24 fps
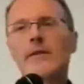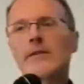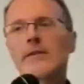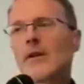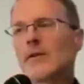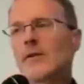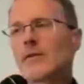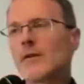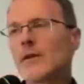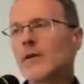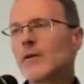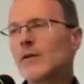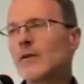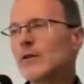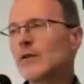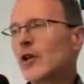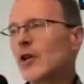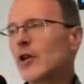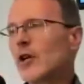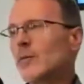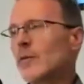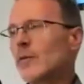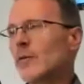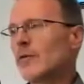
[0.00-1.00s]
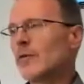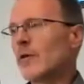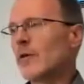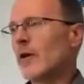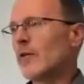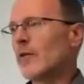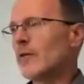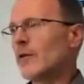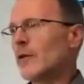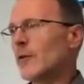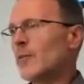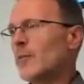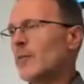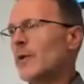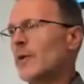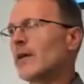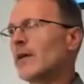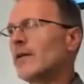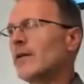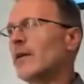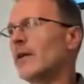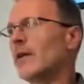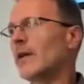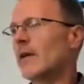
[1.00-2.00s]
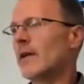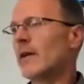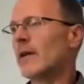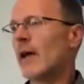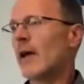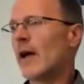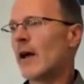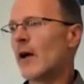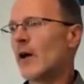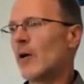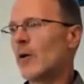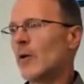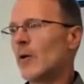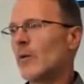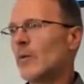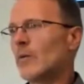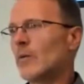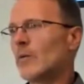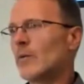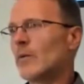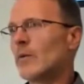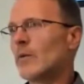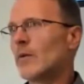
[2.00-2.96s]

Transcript: this does a good job of depicting how